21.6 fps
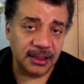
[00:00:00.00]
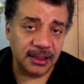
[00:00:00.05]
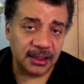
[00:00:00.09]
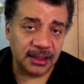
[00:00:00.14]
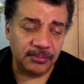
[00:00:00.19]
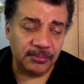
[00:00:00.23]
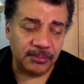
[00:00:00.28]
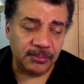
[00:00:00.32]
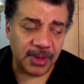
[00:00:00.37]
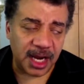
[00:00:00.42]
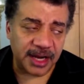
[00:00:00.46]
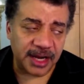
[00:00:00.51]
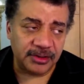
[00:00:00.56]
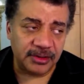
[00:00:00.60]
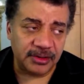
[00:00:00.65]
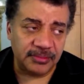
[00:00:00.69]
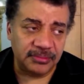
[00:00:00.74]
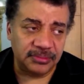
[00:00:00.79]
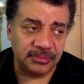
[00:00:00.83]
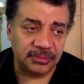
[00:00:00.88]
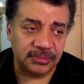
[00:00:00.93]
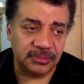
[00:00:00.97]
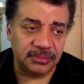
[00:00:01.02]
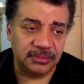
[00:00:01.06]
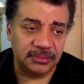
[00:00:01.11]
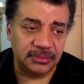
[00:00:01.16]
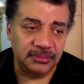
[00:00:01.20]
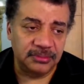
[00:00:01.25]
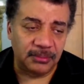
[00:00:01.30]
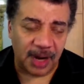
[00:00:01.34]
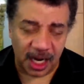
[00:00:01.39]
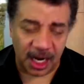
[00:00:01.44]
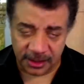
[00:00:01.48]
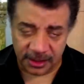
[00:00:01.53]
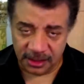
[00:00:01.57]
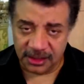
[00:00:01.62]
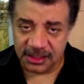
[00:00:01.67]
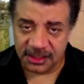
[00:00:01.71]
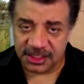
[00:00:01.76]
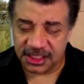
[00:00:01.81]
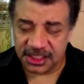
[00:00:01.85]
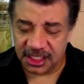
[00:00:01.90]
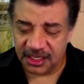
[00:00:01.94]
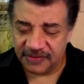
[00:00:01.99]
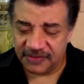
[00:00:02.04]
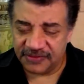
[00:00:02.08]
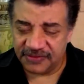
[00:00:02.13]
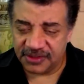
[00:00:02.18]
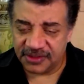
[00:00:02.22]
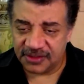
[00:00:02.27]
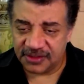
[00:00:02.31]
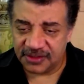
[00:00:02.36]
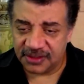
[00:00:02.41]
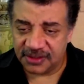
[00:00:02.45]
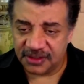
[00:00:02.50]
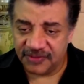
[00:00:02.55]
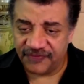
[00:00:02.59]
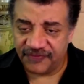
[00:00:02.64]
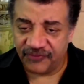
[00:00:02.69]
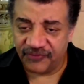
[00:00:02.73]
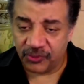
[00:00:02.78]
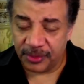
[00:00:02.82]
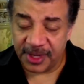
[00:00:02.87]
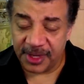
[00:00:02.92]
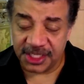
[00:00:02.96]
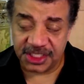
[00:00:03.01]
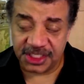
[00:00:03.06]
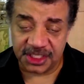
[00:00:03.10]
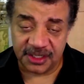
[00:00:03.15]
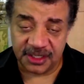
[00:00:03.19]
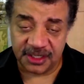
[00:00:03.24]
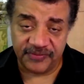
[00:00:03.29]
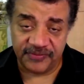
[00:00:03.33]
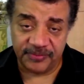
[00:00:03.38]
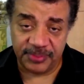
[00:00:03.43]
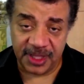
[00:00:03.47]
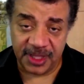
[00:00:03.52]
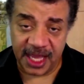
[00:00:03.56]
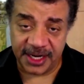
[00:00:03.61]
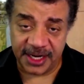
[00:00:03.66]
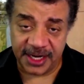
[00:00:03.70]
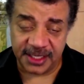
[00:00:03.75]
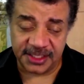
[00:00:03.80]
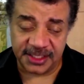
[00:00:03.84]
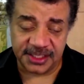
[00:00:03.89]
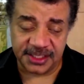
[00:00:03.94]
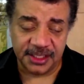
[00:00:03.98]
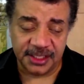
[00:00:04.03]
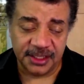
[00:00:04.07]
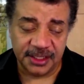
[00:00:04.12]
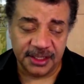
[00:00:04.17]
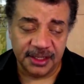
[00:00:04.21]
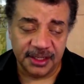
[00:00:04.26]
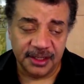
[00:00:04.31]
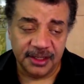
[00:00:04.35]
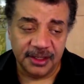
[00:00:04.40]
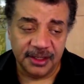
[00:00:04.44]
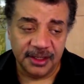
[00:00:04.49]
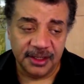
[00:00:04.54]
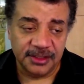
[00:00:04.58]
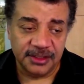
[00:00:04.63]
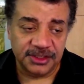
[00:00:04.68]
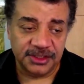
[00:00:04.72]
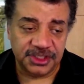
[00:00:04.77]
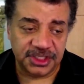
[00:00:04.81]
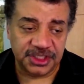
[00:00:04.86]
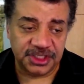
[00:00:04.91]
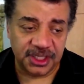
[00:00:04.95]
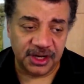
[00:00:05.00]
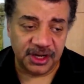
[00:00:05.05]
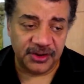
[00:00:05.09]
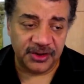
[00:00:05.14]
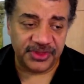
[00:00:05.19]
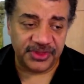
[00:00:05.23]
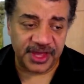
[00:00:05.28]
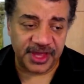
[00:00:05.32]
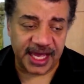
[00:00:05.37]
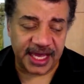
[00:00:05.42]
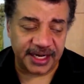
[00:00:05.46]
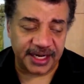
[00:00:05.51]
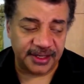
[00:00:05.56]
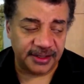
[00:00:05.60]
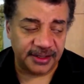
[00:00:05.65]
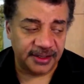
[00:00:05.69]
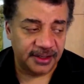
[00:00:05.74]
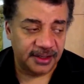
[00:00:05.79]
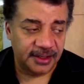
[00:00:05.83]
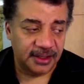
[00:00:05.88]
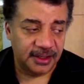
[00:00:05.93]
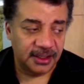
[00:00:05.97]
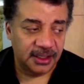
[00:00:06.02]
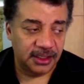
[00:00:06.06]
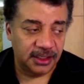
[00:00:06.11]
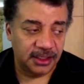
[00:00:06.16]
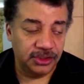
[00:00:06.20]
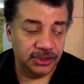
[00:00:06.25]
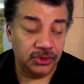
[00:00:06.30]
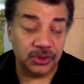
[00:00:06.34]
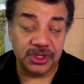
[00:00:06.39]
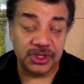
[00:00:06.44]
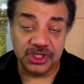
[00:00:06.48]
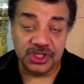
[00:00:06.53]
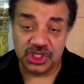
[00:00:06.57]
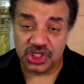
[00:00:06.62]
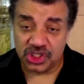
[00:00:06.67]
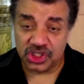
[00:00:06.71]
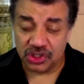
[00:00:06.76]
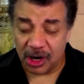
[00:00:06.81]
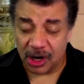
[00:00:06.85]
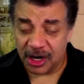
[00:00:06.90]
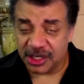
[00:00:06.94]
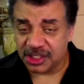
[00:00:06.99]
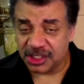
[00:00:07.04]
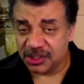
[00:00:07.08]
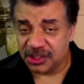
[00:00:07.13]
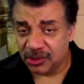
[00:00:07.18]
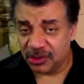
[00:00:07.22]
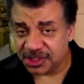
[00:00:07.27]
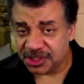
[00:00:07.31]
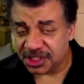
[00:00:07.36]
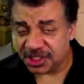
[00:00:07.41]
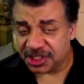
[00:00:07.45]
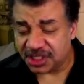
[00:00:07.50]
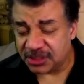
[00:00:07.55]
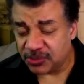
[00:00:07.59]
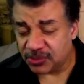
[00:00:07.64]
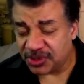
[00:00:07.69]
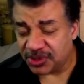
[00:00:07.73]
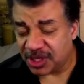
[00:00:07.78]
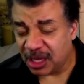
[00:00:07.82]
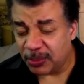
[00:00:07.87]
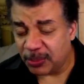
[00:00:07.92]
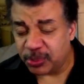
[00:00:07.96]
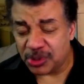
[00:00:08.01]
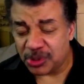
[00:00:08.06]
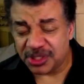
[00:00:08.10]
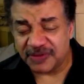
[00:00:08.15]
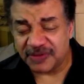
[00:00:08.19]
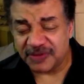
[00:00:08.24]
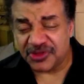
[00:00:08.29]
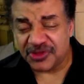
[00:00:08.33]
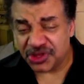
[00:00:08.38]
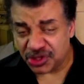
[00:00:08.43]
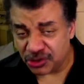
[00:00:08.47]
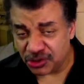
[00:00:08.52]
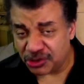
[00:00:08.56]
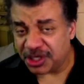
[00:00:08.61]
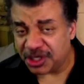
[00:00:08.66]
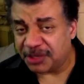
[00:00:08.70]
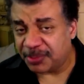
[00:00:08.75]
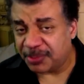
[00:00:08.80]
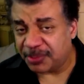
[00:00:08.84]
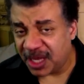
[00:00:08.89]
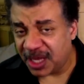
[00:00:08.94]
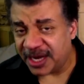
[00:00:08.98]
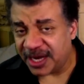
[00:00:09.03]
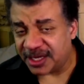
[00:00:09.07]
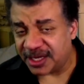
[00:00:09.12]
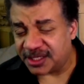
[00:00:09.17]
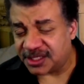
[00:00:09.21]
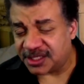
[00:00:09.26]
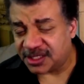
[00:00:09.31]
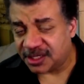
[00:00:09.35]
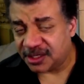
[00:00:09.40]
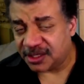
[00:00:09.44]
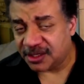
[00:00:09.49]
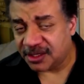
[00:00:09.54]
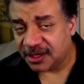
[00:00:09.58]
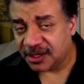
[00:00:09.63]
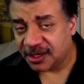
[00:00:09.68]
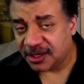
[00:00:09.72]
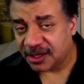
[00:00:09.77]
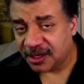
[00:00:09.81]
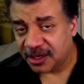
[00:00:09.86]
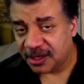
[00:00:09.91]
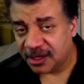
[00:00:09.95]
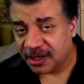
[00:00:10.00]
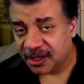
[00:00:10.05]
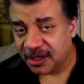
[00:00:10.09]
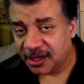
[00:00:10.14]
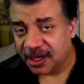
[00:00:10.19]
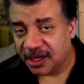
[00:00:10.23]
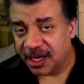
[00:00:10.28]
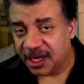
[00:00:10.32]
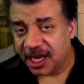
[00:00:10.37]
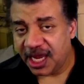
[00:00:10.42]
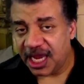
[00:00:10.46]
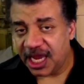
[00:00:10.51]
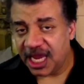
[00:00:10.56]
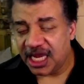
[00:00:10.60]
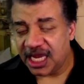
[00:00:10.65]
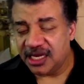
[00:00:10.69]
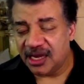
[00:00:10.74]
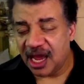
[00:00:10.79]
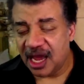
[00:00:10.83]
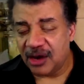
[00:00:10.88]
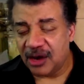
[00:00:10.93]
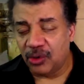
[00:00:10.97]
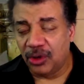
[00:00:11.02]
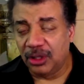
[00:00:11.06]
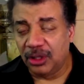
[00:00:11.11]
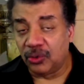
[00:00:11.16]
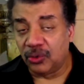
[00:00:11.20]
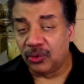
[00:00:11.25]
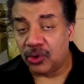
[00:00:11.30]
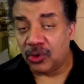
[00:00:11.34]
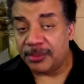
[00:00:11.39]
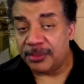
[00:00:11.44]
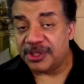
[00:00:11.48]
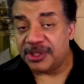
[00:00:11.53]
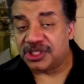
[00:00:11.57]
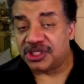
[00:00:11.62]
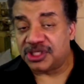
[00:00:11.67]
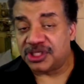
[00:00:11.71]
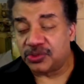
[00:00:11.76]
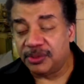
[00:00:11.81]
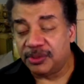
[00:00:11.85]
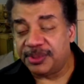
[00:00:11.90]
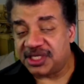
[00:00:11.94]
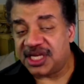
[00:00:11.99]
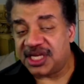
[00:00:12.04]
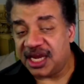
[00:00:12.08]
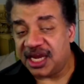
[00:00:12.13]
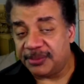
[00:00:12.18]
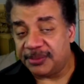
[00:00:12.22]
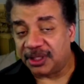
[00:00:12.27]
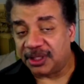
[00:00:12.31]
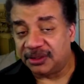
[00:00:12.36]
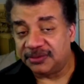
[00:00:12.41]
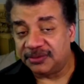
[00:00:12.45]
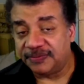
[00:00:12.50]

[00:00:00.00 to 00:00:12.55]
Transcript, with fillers: modern models of the formation of planets show that you can start a solar system with upwards of 30 planets, and not all orbits will be stable.